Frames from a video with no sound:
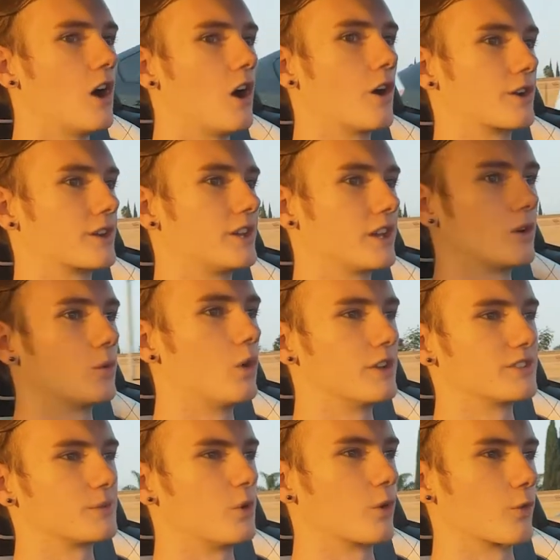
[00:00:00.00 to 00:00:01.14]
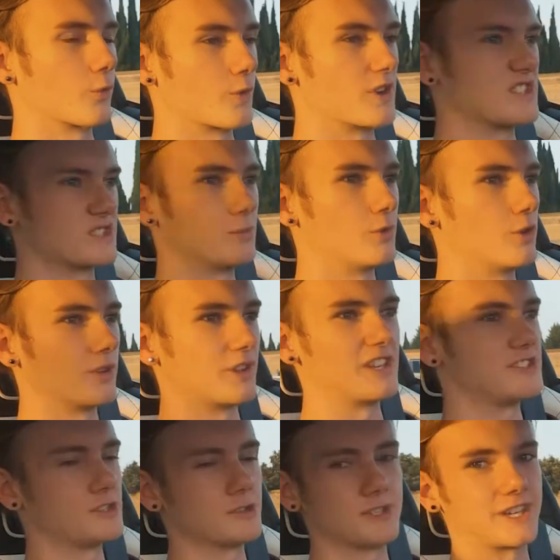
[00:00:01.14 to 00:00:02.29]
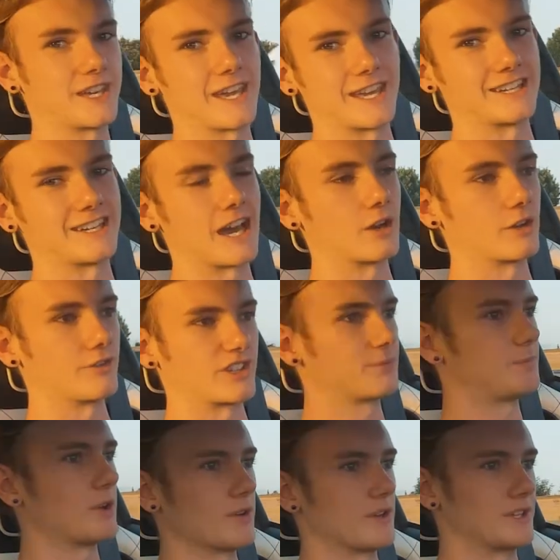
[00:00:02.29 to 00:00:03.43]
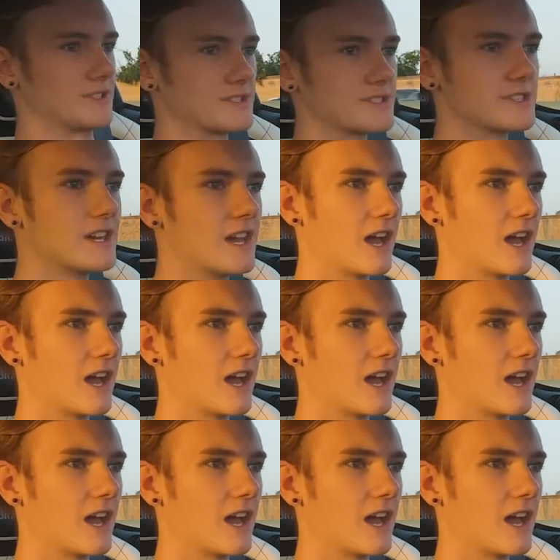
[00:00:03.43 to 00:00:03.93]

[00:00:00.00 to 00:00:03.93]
are gonna want a more reasonable, easier to get in and out of experience.